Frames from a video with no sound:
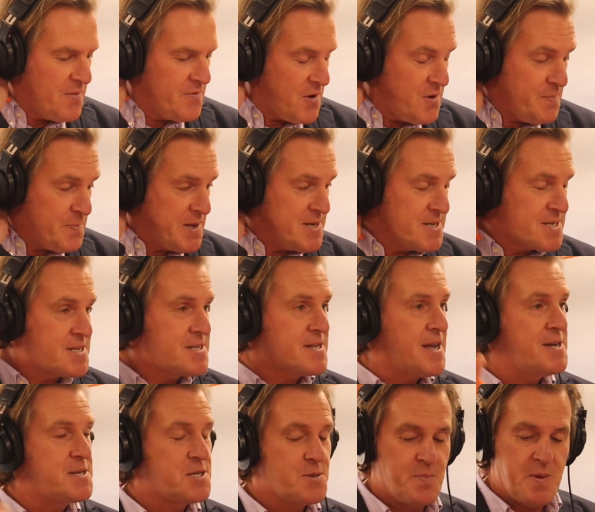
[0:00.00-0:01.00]
very pleased
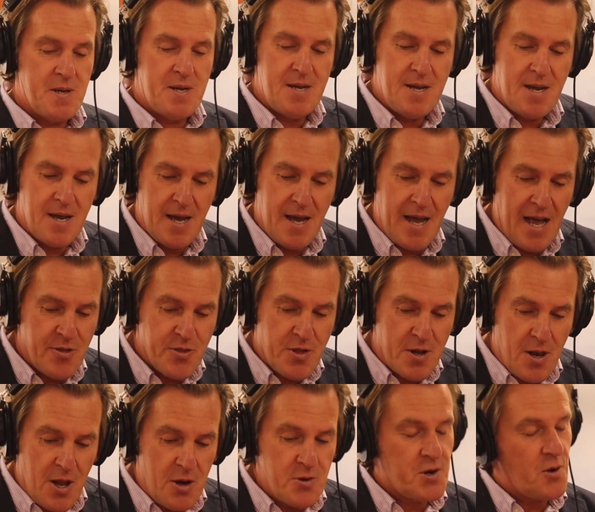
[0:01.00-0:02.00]
today to be at the
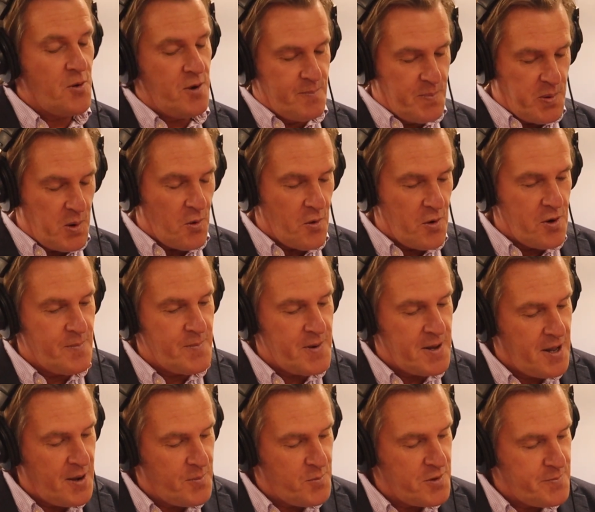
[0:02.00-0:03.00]
Logo Emporium,
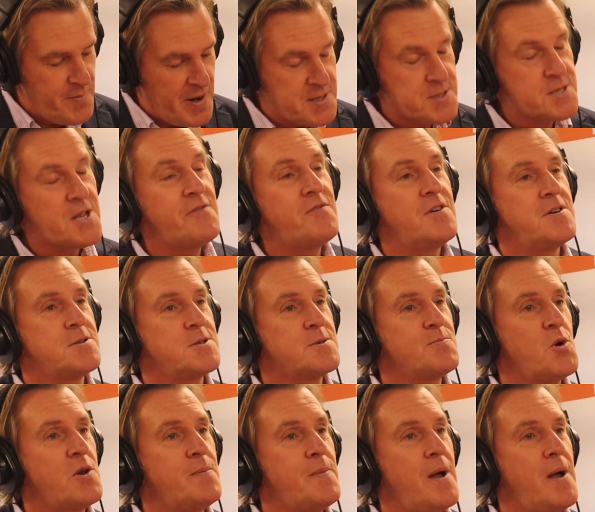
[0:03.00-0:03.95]
and I'm with Matt Savage. Morning,